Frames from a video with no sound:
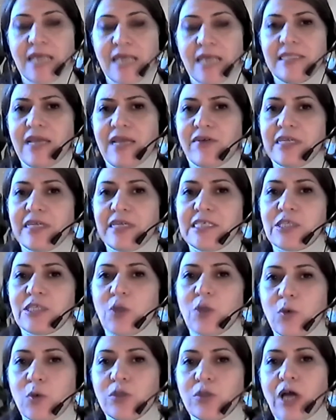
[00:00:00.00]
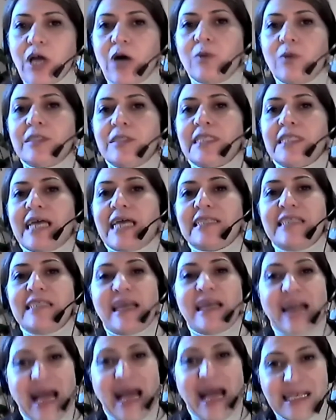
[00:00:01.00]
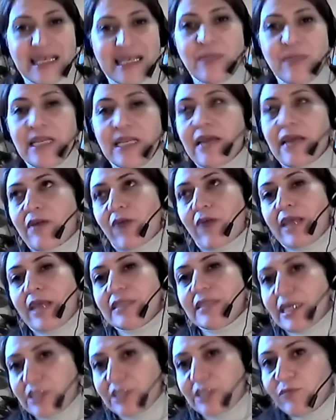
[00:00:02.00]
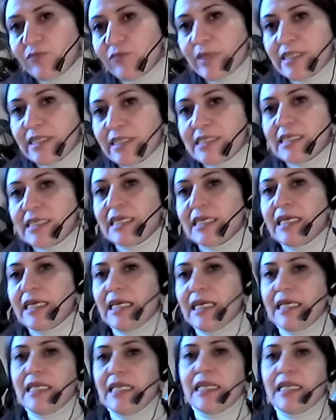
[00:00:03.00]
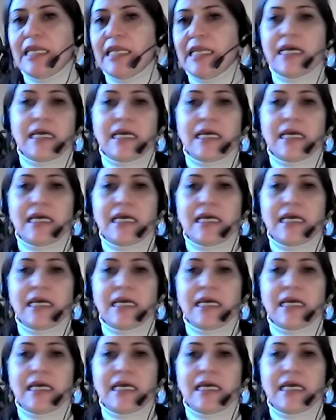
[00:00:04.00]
There is no doubt that there has been a great achievement in